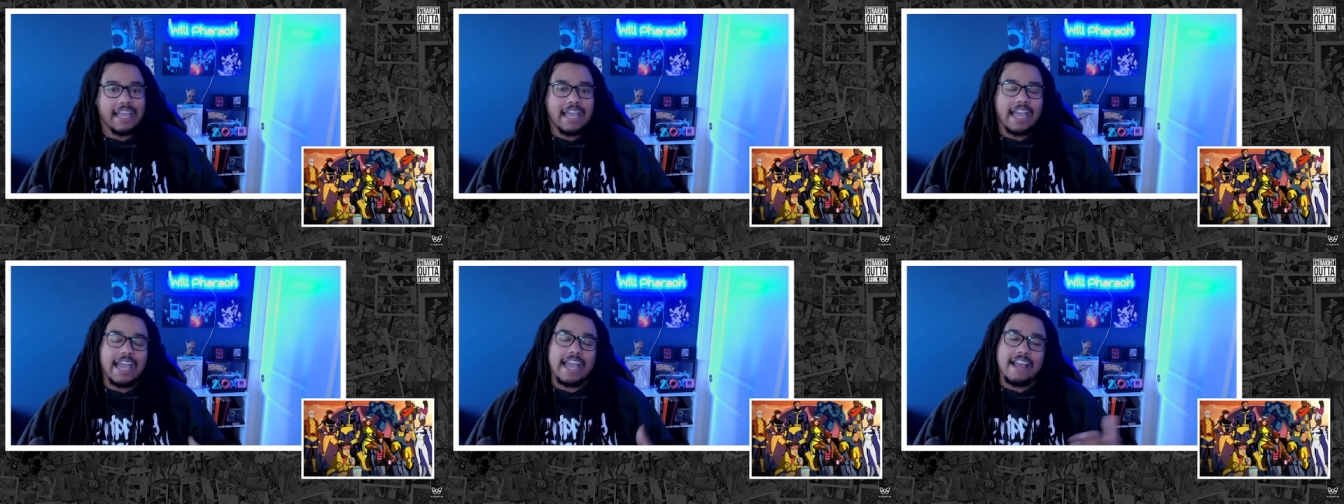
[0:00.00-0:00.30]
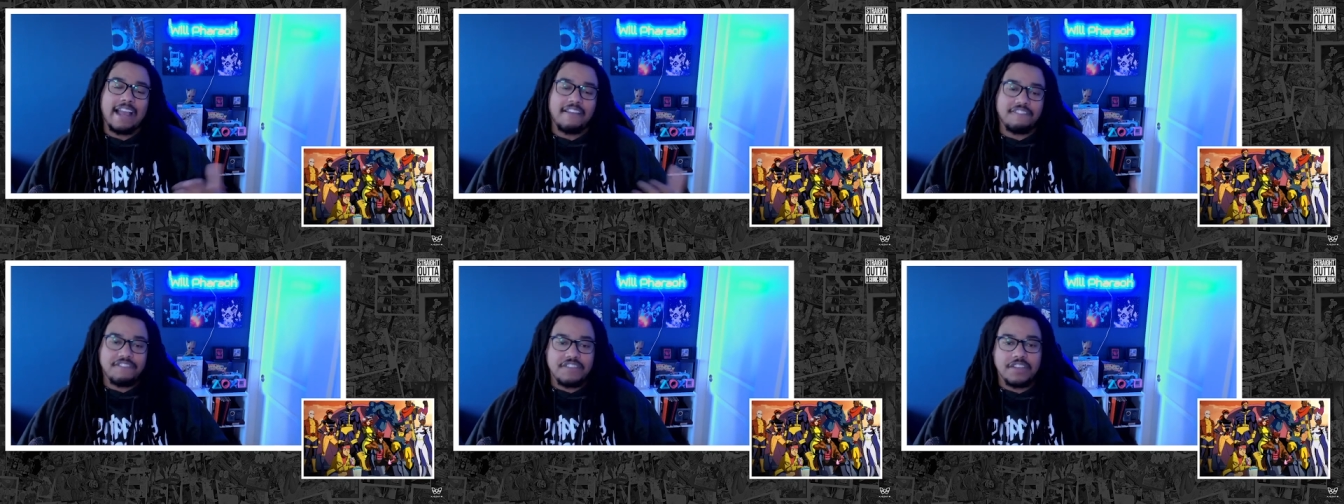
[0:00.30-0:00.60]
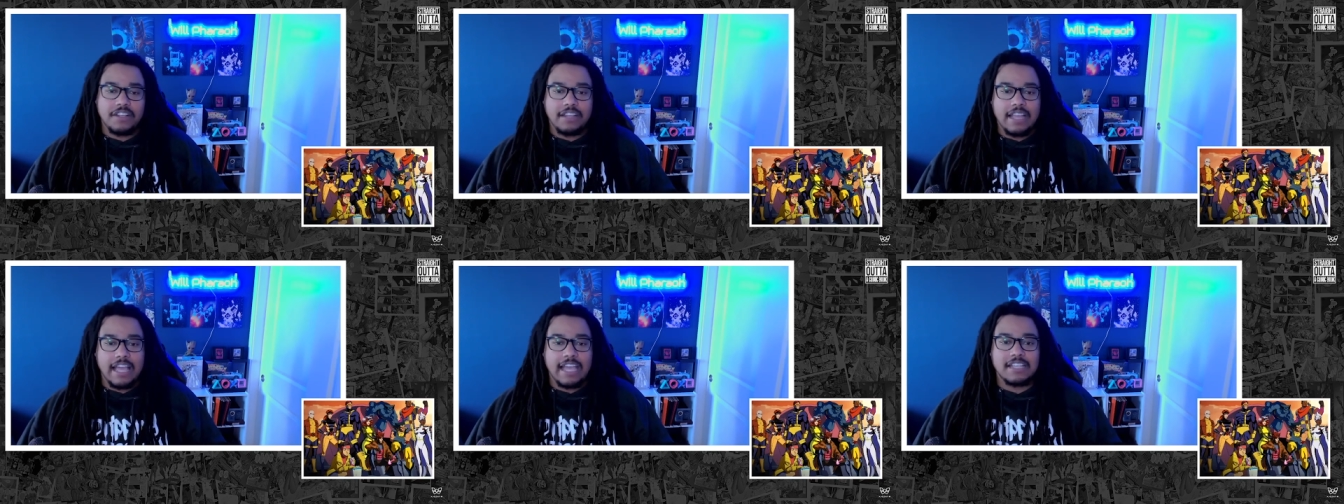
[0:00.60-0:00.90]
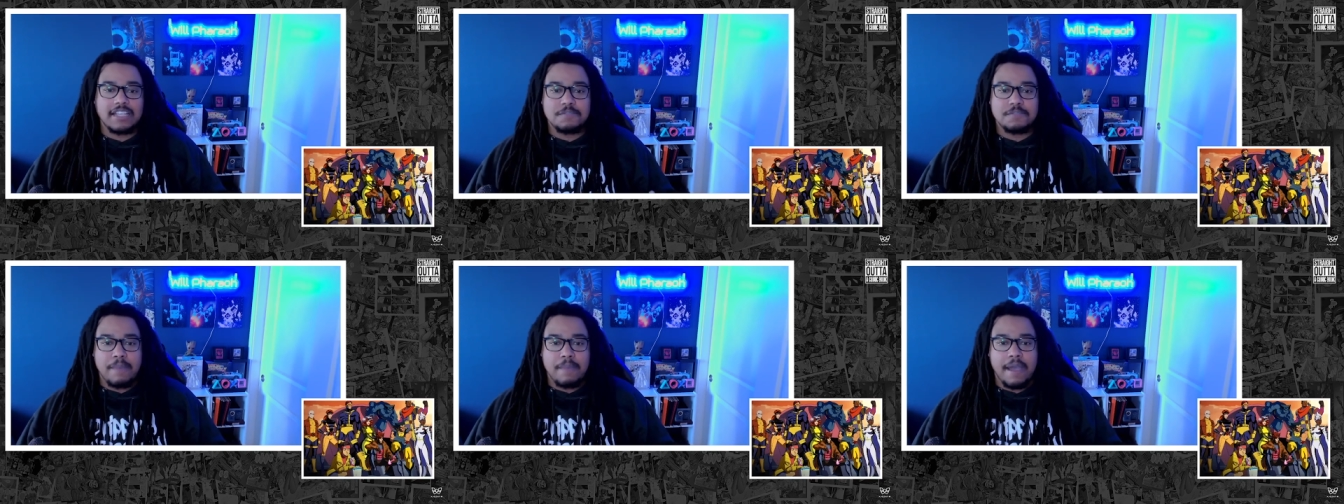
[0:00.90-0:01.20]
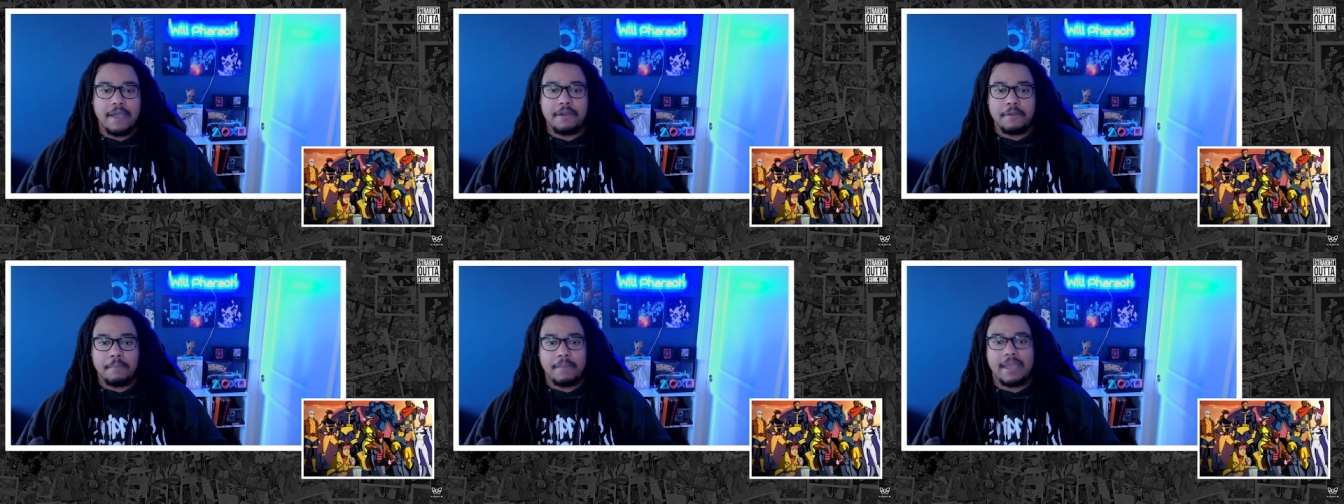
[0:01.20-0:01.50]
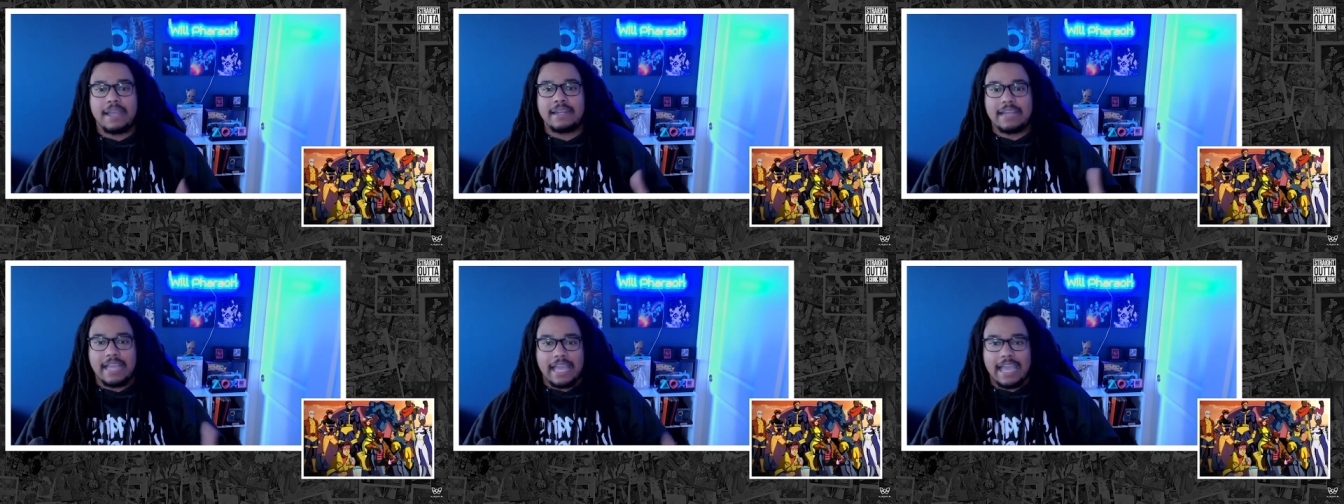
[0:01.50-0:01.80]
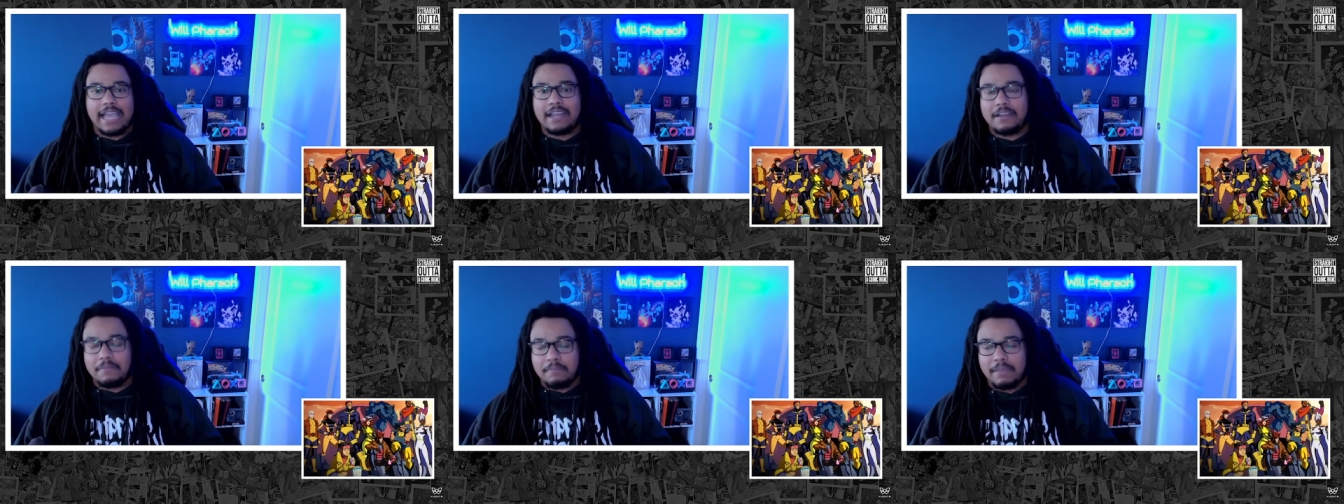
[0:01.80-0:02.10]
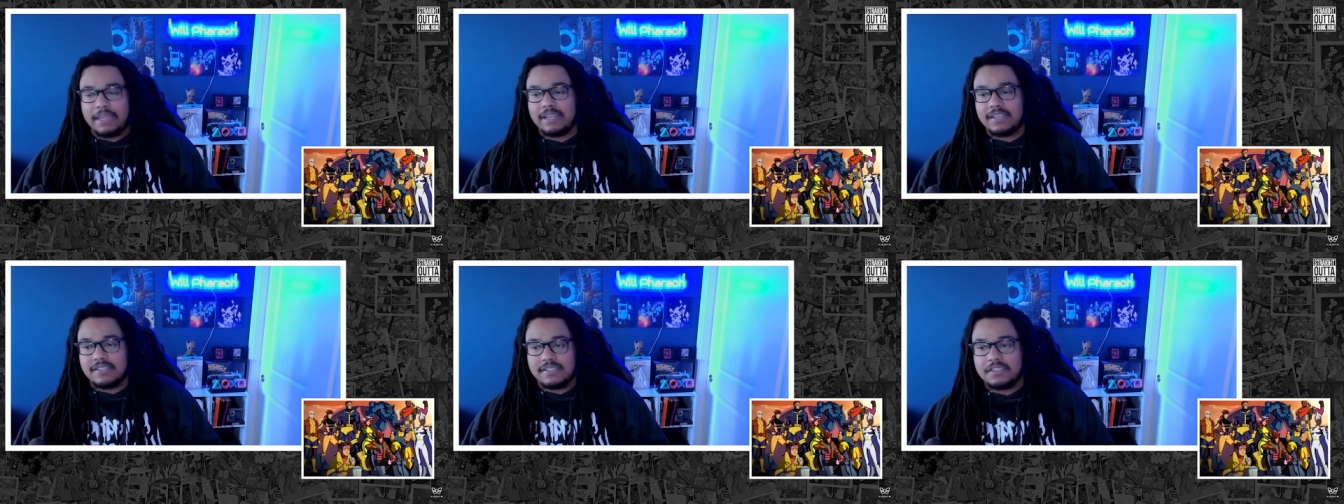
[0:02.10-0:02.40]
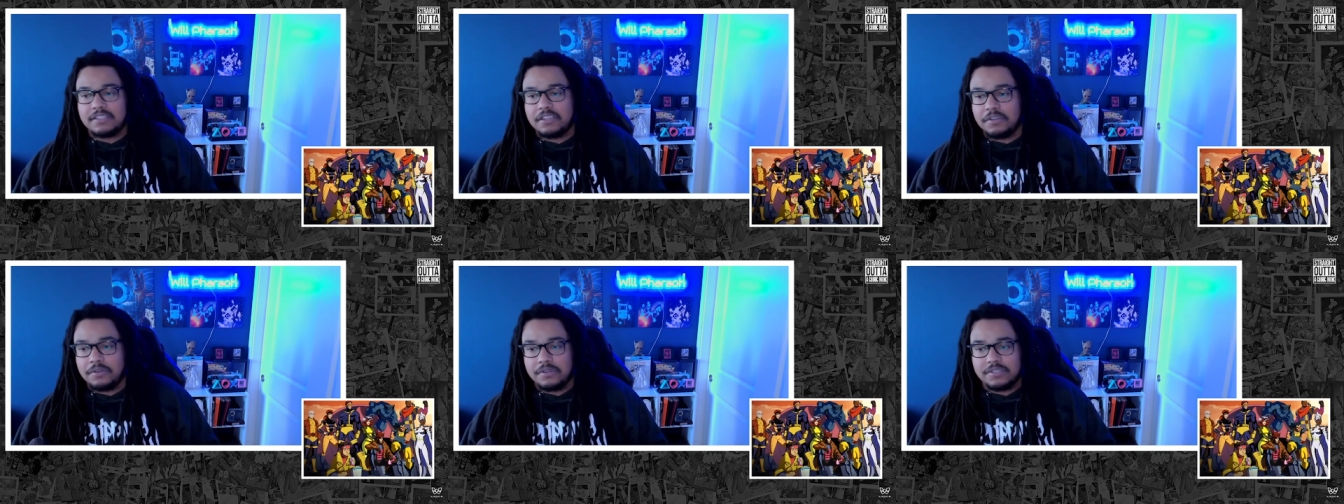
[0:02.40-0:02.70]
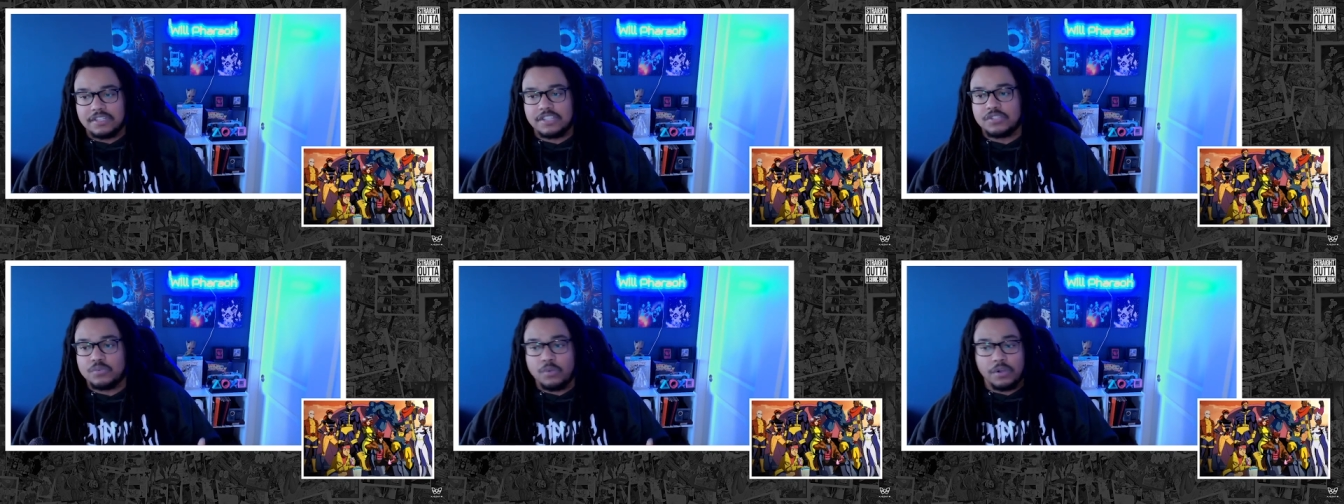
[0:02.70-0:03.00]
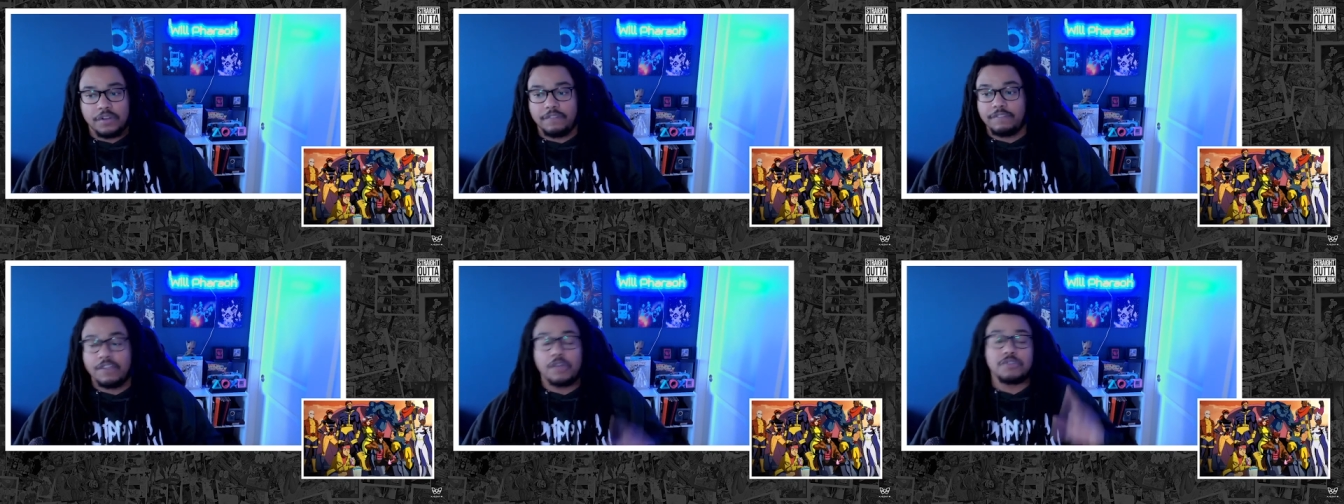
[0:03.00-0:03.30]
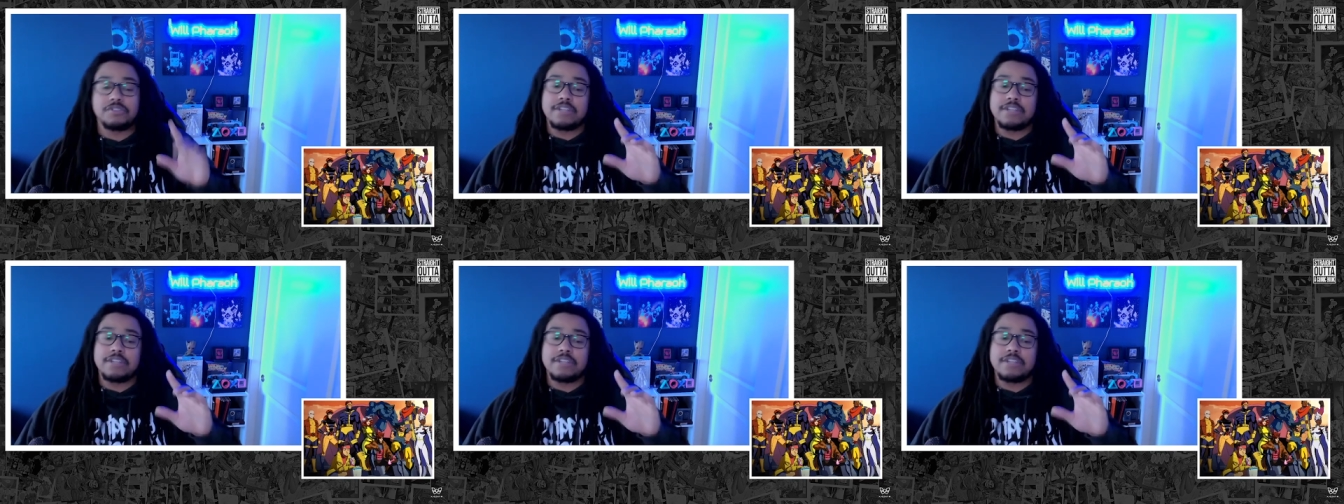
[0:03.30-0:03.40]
And I feel like Spider-Man the Animated Series is one of those.